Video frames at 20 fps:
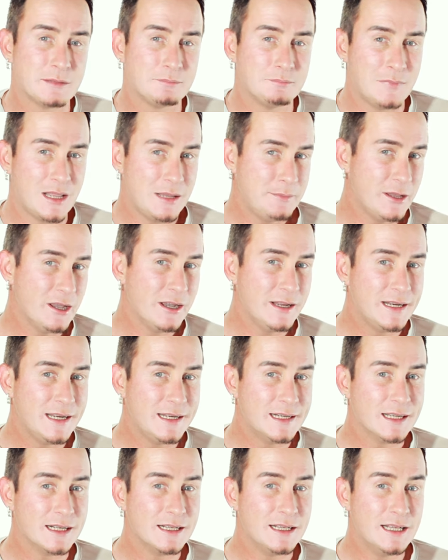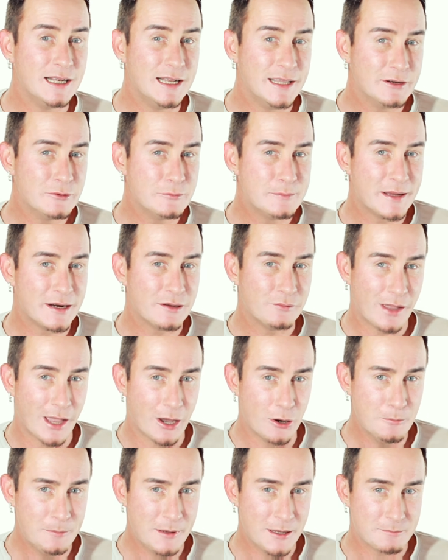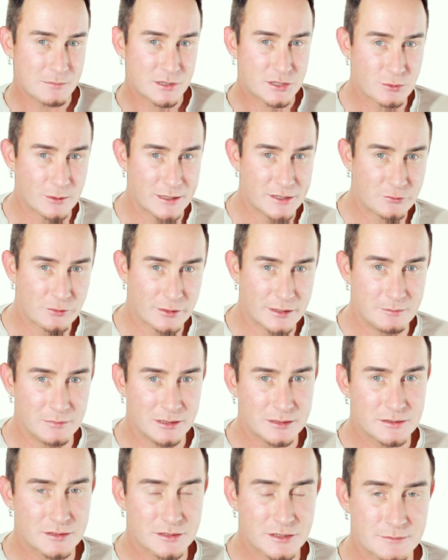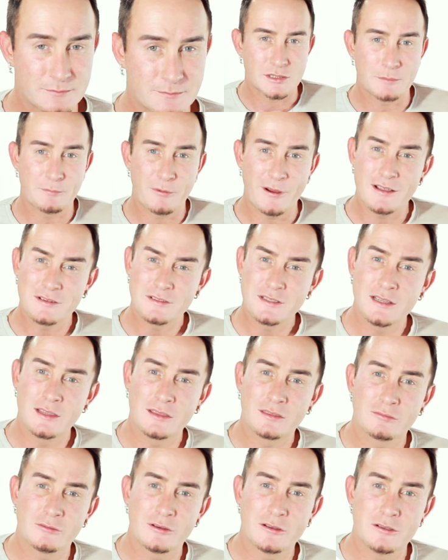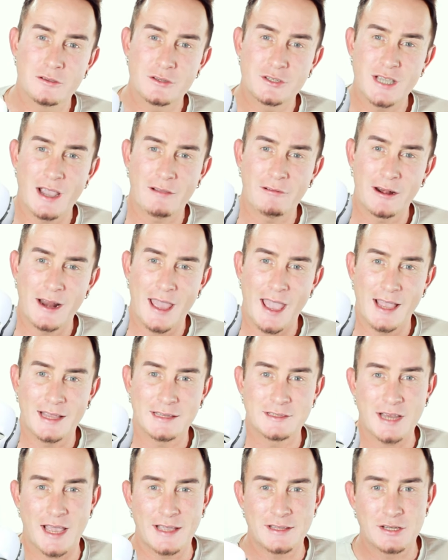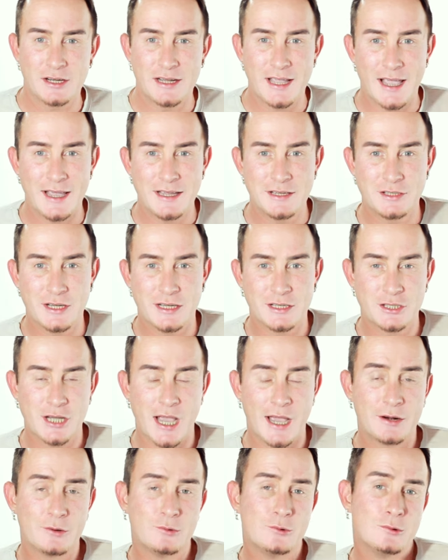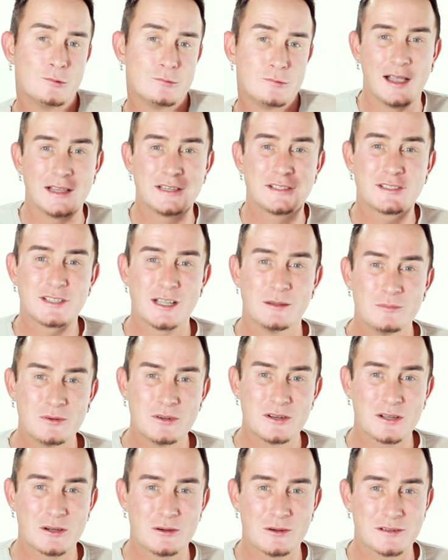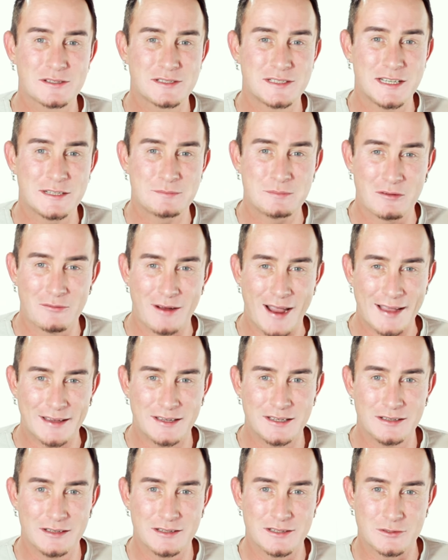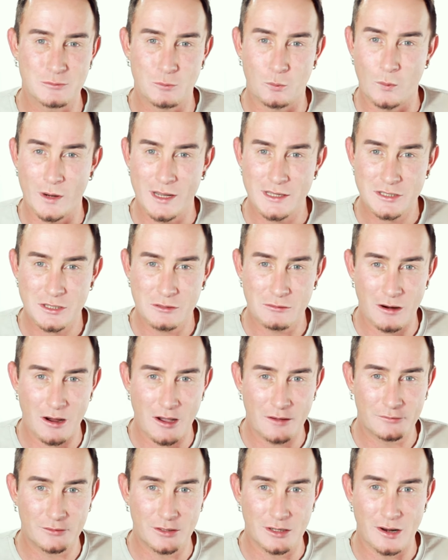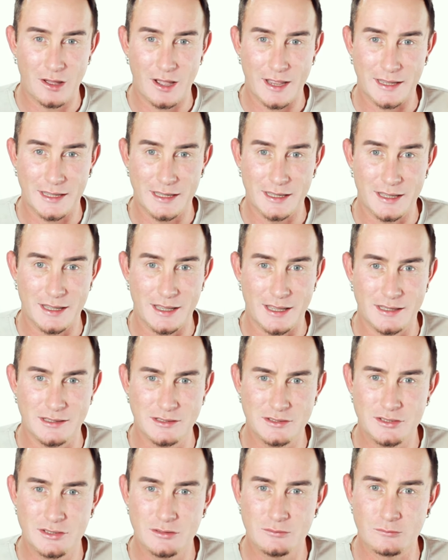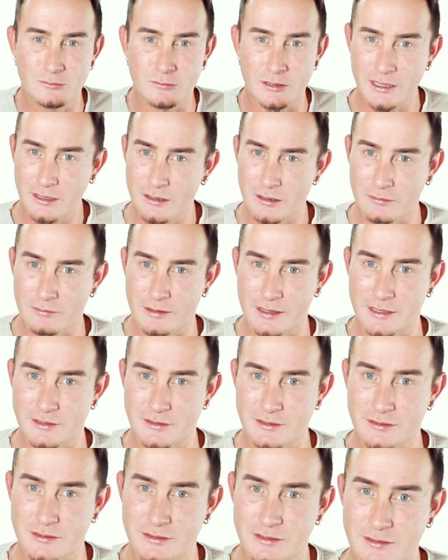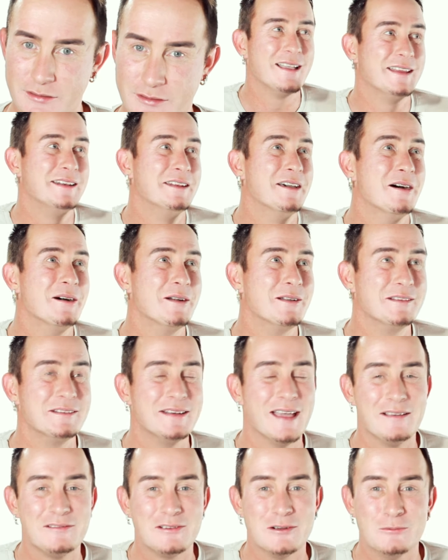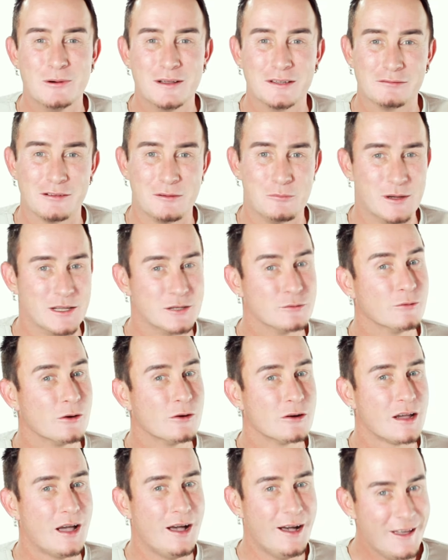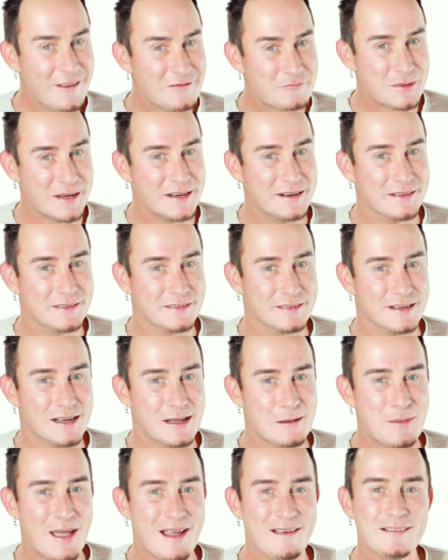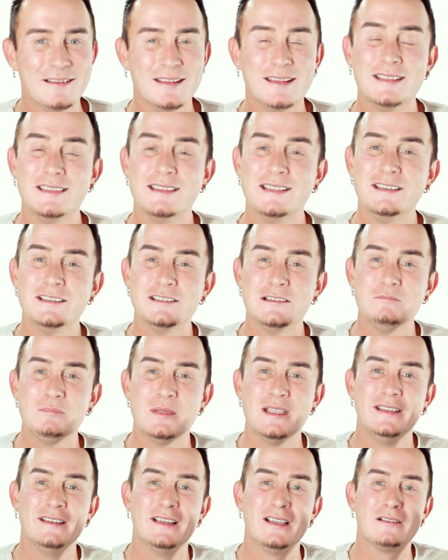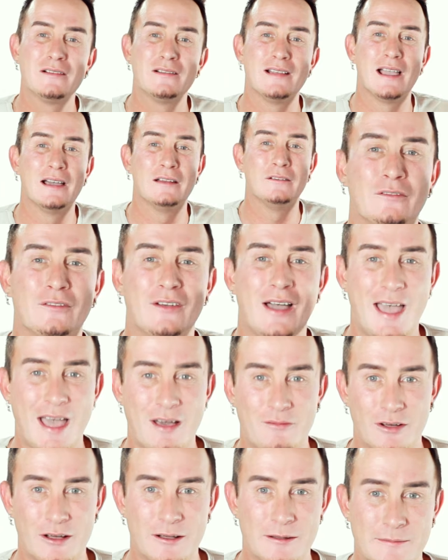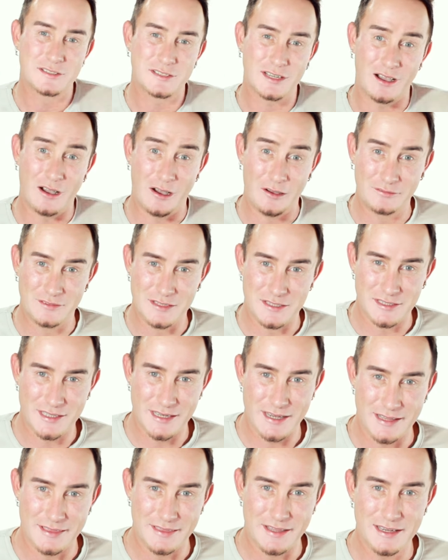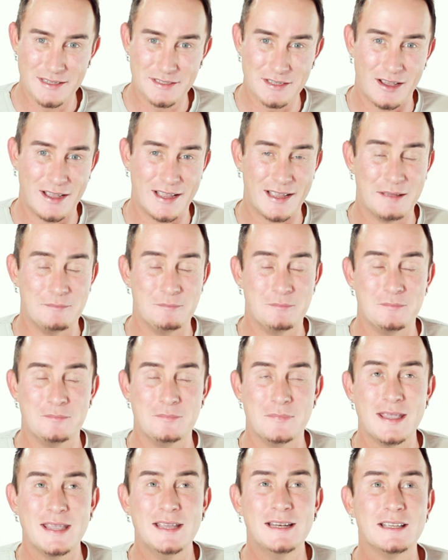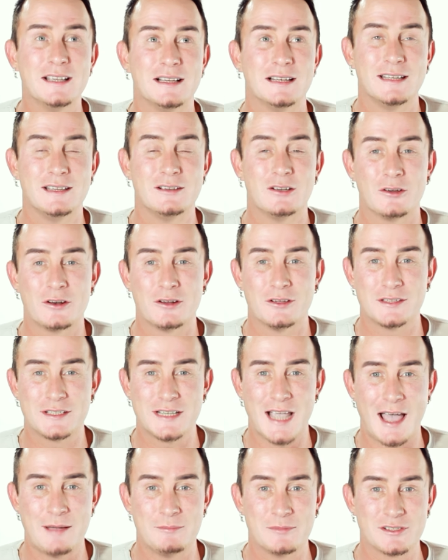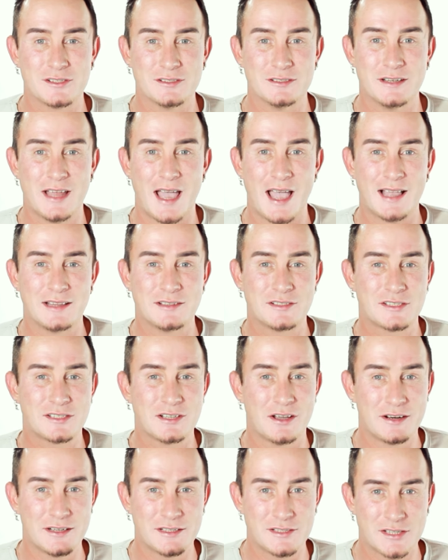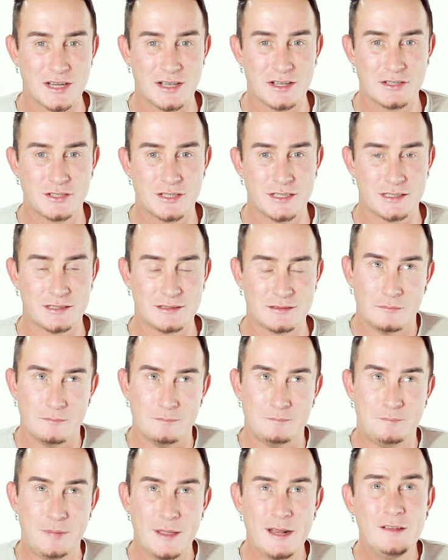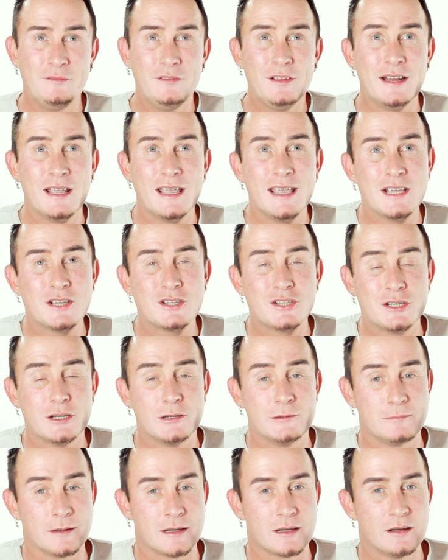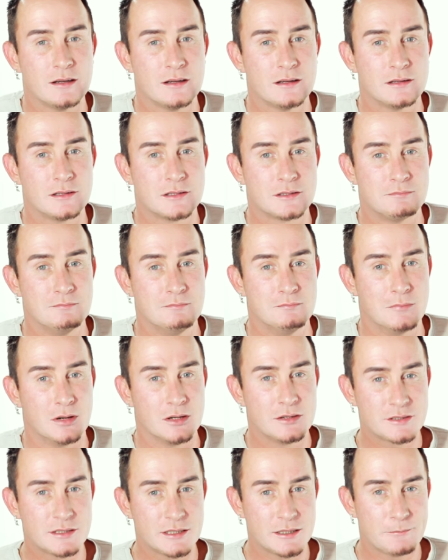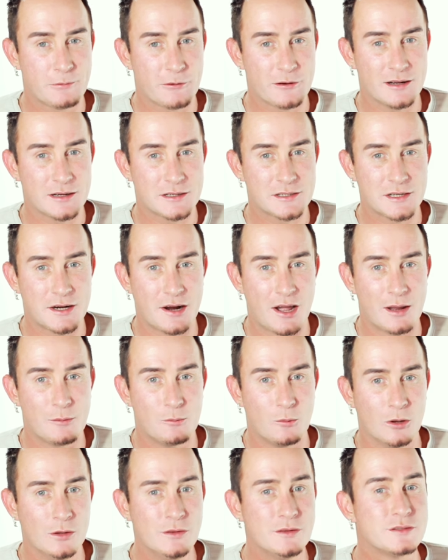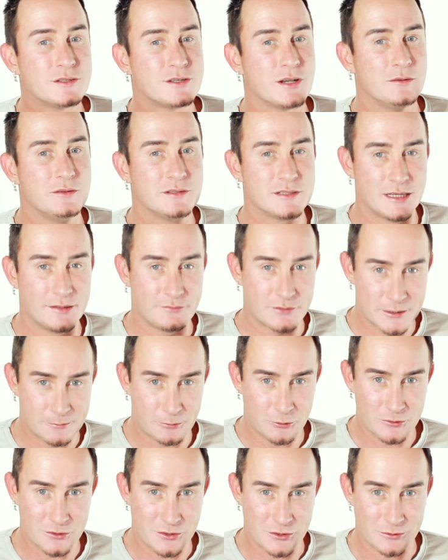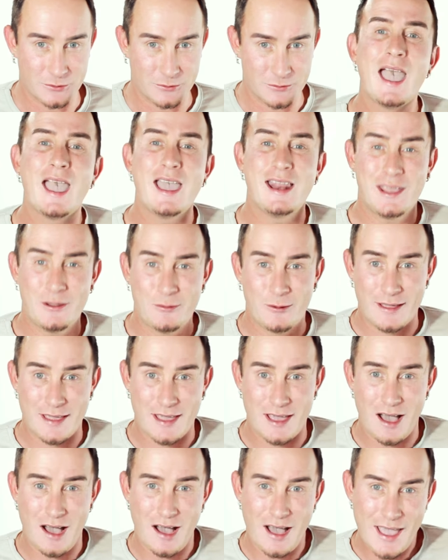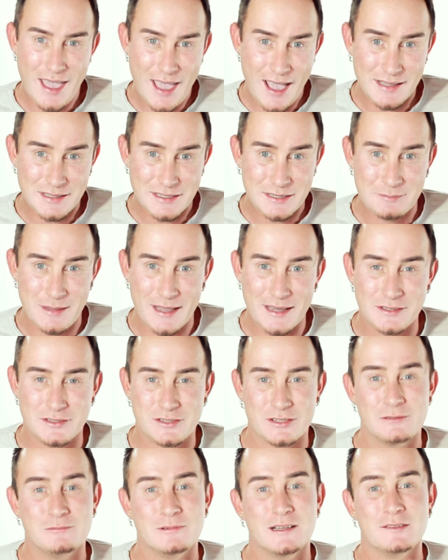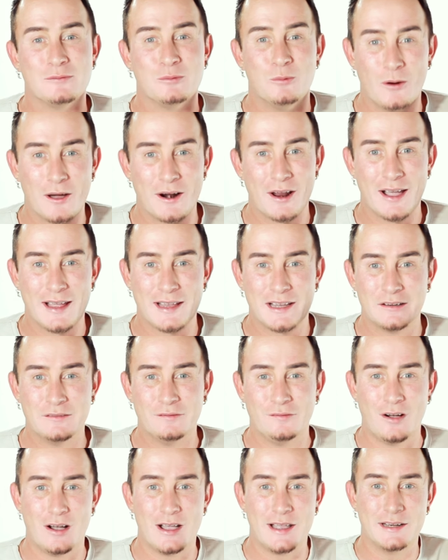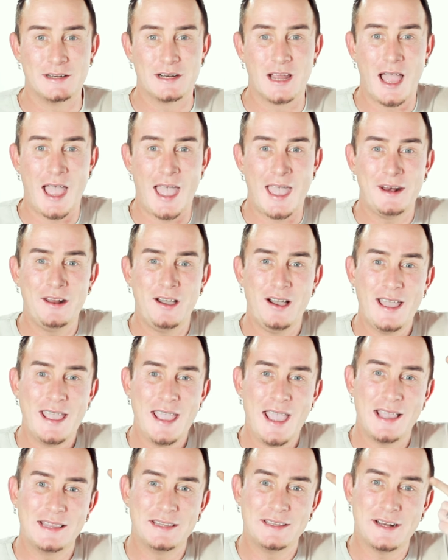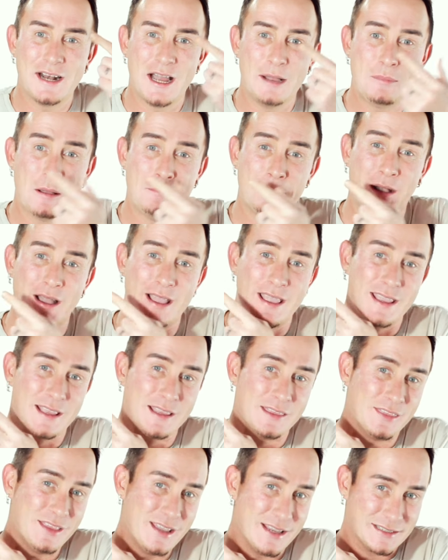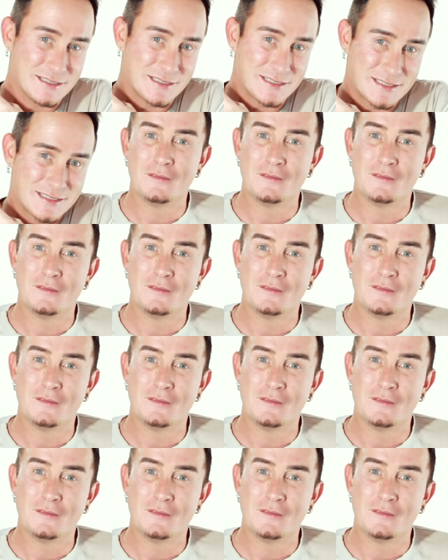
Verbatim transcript: that maybe I need a little bit of help in between treatments. So browsing through Sharon Ann's anti-aging channel, I stumbled across these miraculous witchcraft-like instant wrinkle erasers. I know, now you're wondering which rock I've been under. Apparently these have been around forever. So after seeing this, I immediately got onto Amazon and started searching bit of an issue because most of the products that I want don't deliver to Portugal. Anyway, I had to make do with what I could find and I ended up buying this.